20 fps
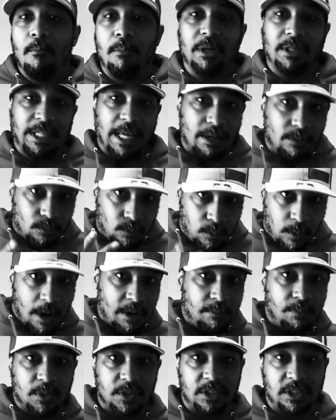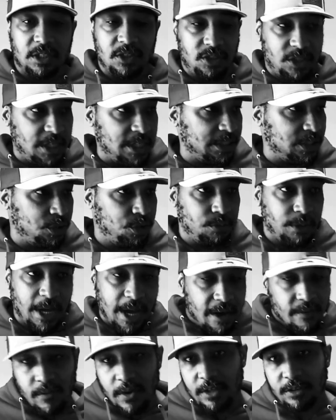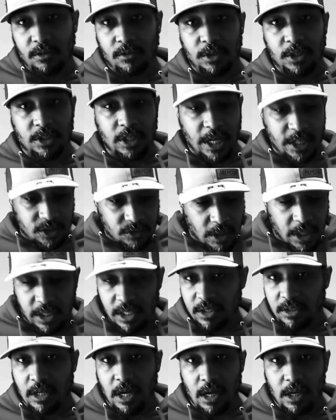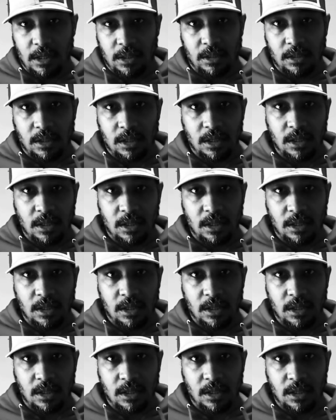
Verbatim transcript: But that one percent chance that you ever have to extract this gun